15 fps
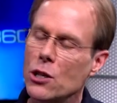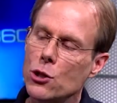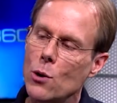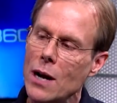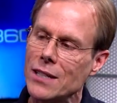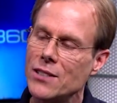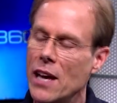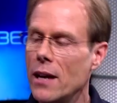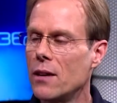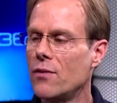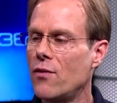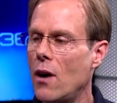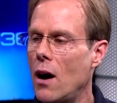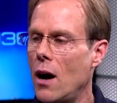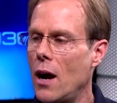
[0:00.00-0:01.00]
did you
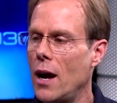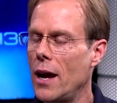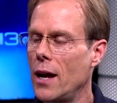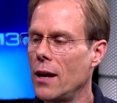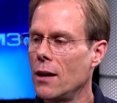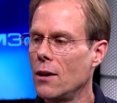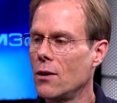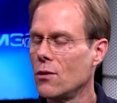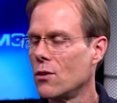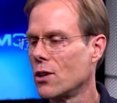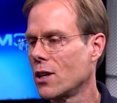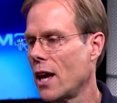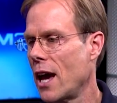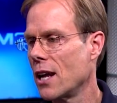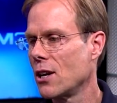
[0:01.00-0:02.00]
identify the
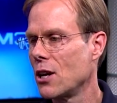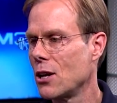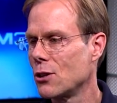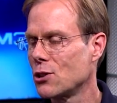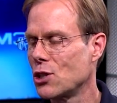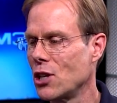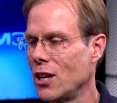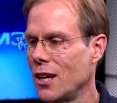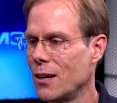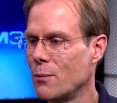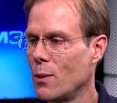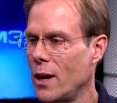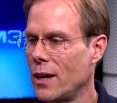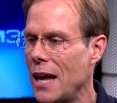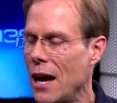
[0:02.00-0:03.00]
Cannondale
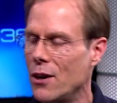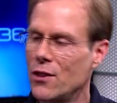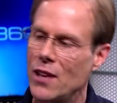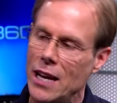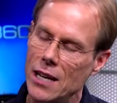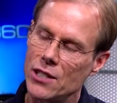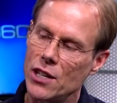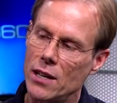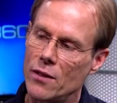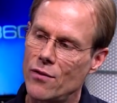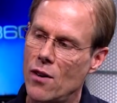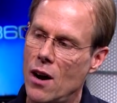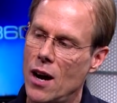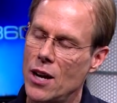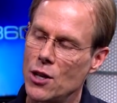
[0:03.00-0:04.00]
team, and how did they identify